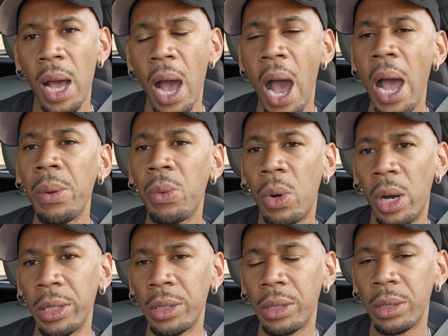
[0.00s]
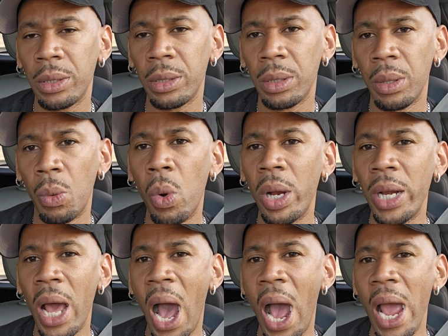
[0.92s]
I want what
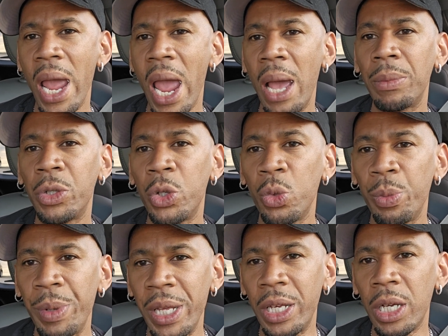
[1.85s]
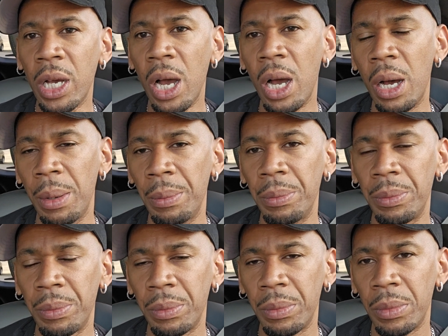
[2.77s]
I am to
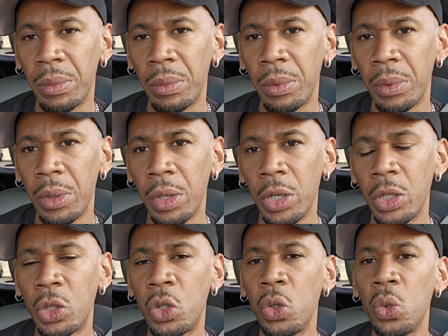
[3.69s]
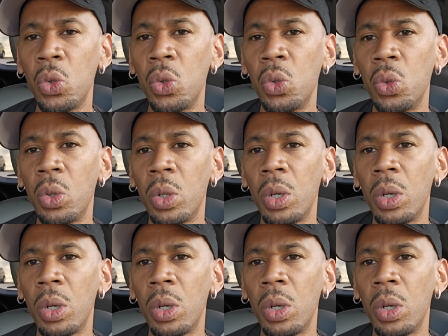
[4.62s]
become to